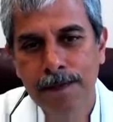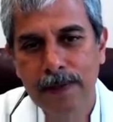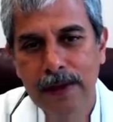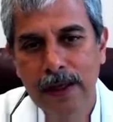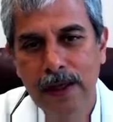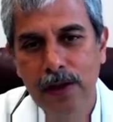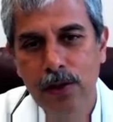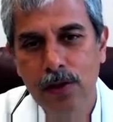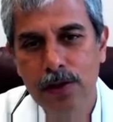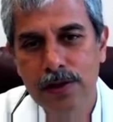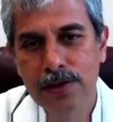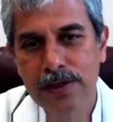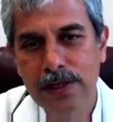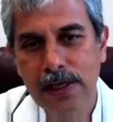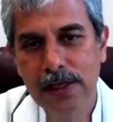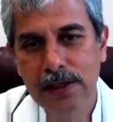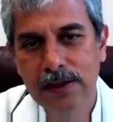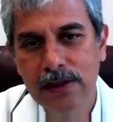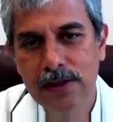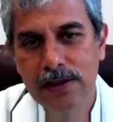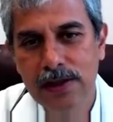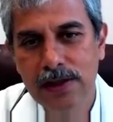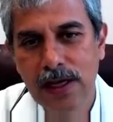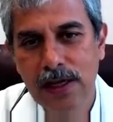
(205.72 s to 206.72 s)
You're seeing
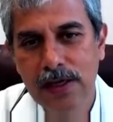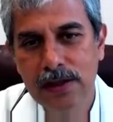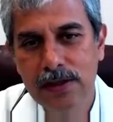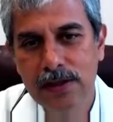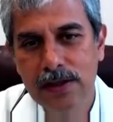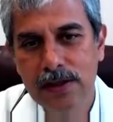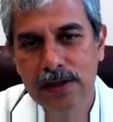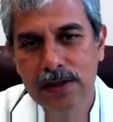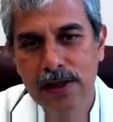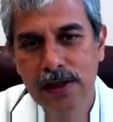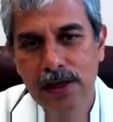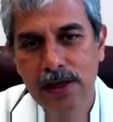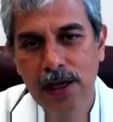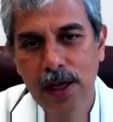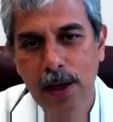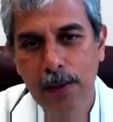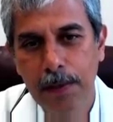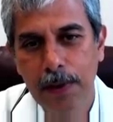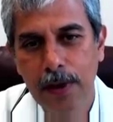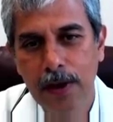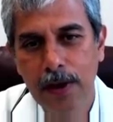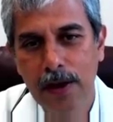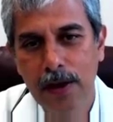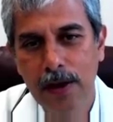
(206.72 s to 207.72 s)
the changes in
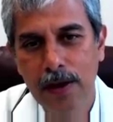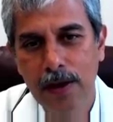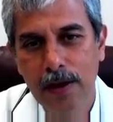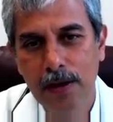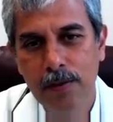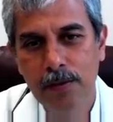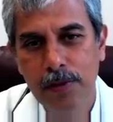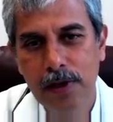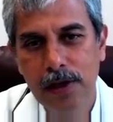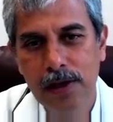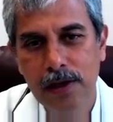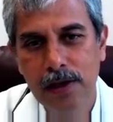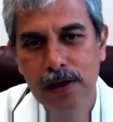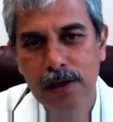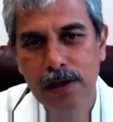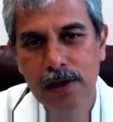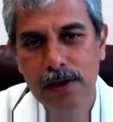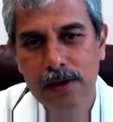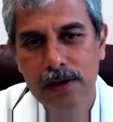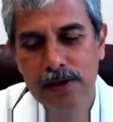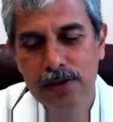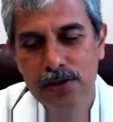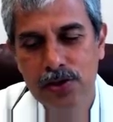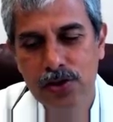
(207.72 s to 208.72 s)
HIPAA. Immediately
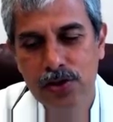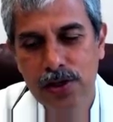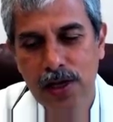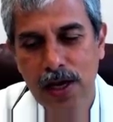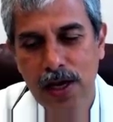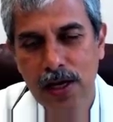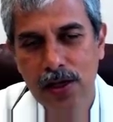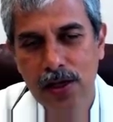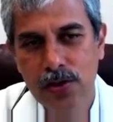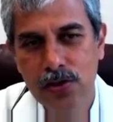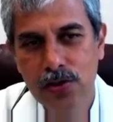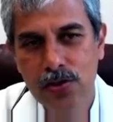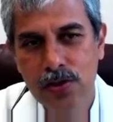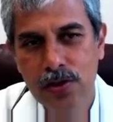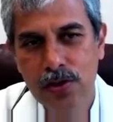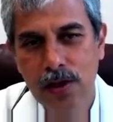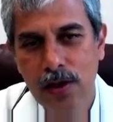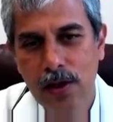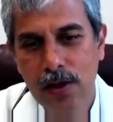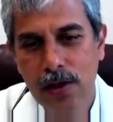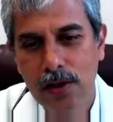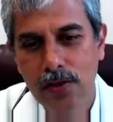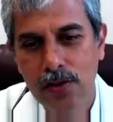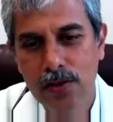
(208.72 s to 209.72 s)
it has changed.
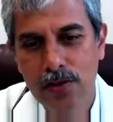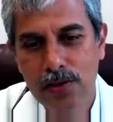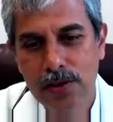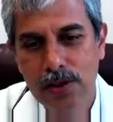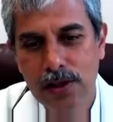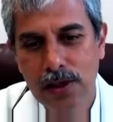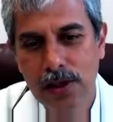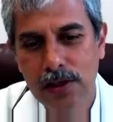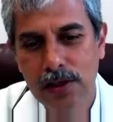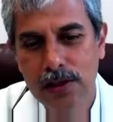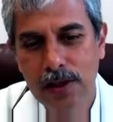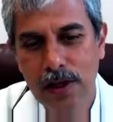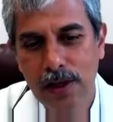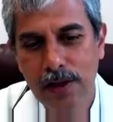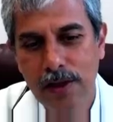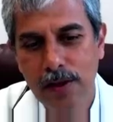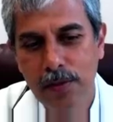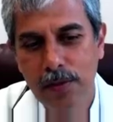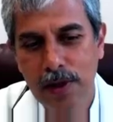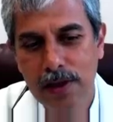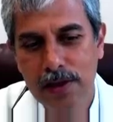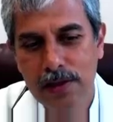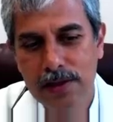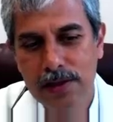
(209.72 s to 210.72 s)
You're seeing
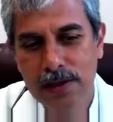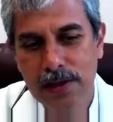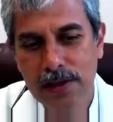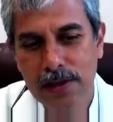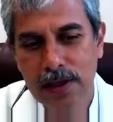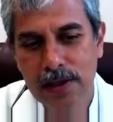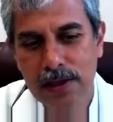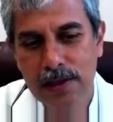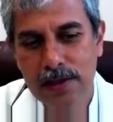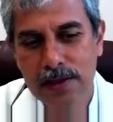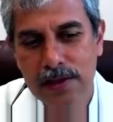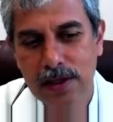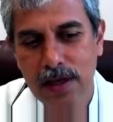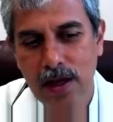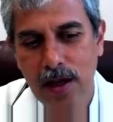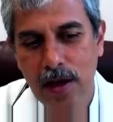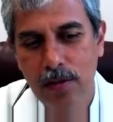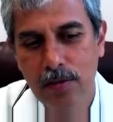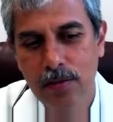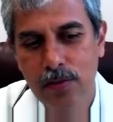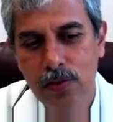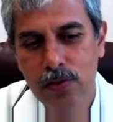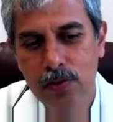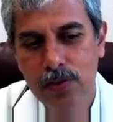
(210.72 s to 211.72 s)
telemedicine that has
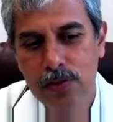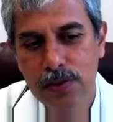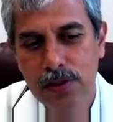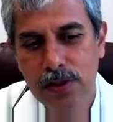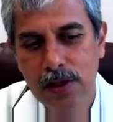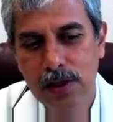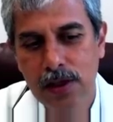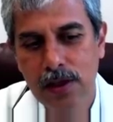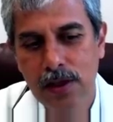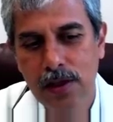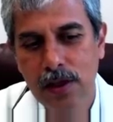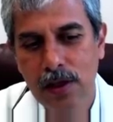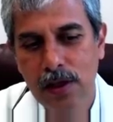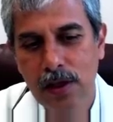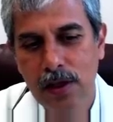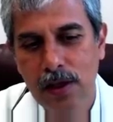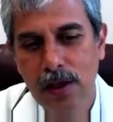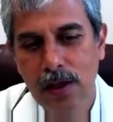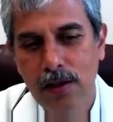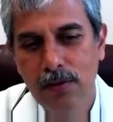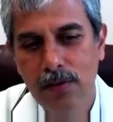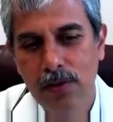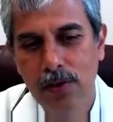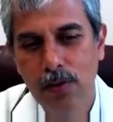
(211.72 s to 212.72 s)
come. You see
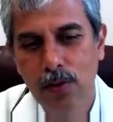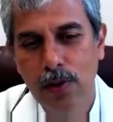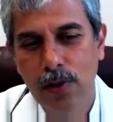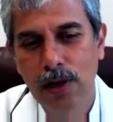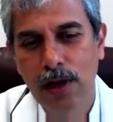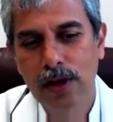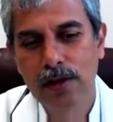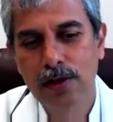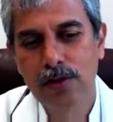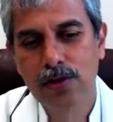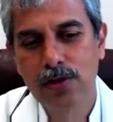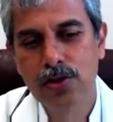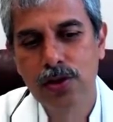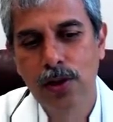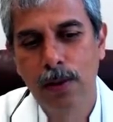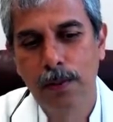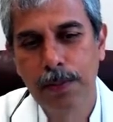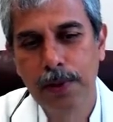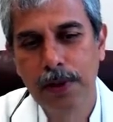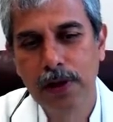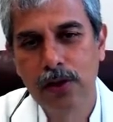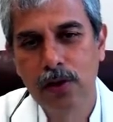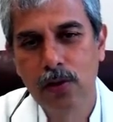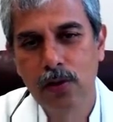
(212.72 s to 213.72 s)
everyone either
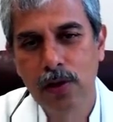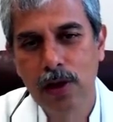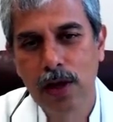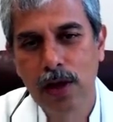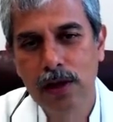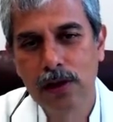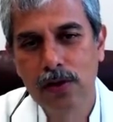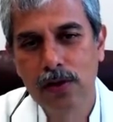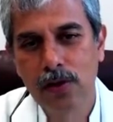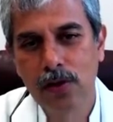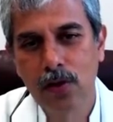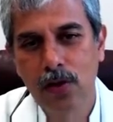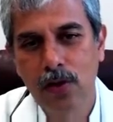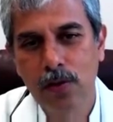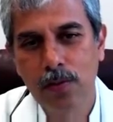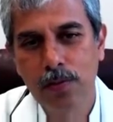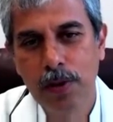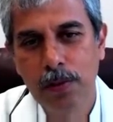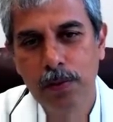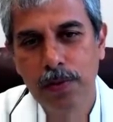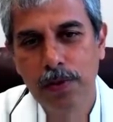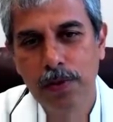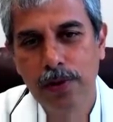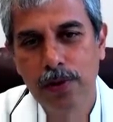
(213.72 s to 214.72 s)
jumping together or
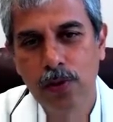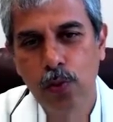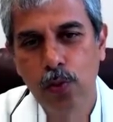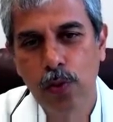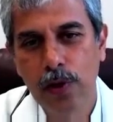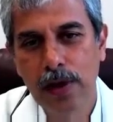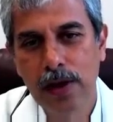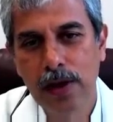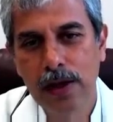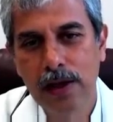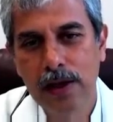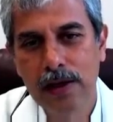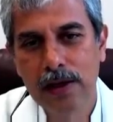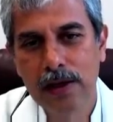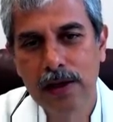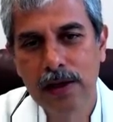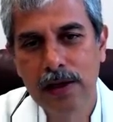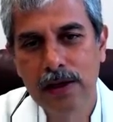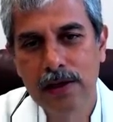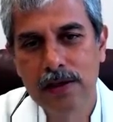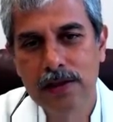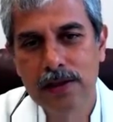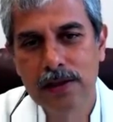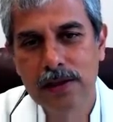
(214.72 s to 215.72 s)
people quitting and
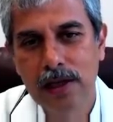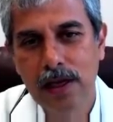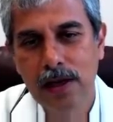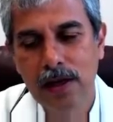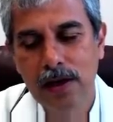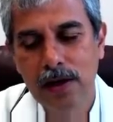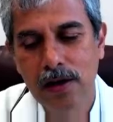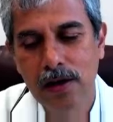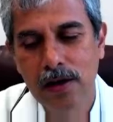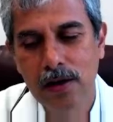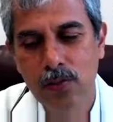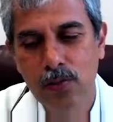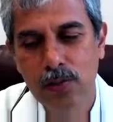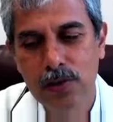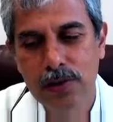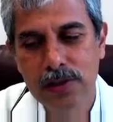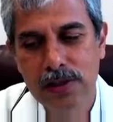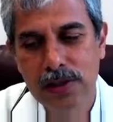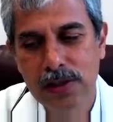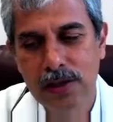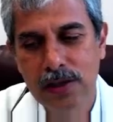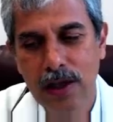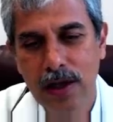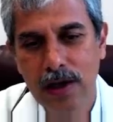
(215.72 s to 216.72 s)
getting scared, and we
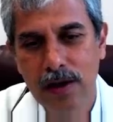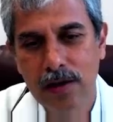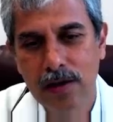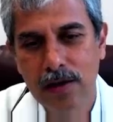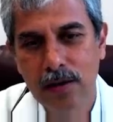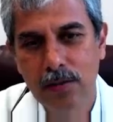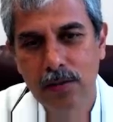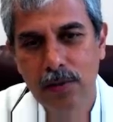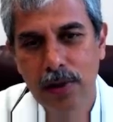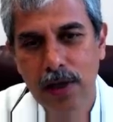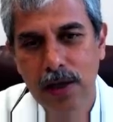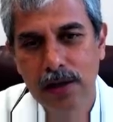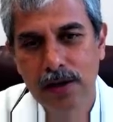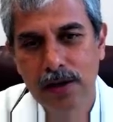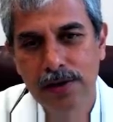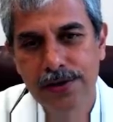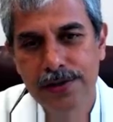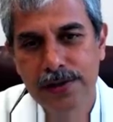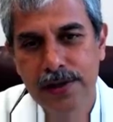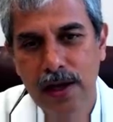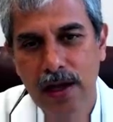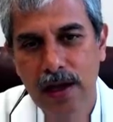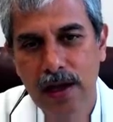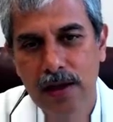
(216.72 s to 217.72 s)
see that in the medical
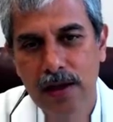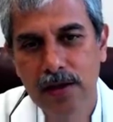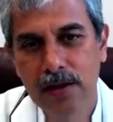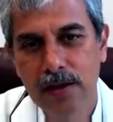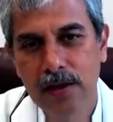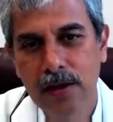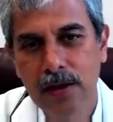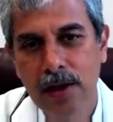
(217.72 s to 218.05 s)
side.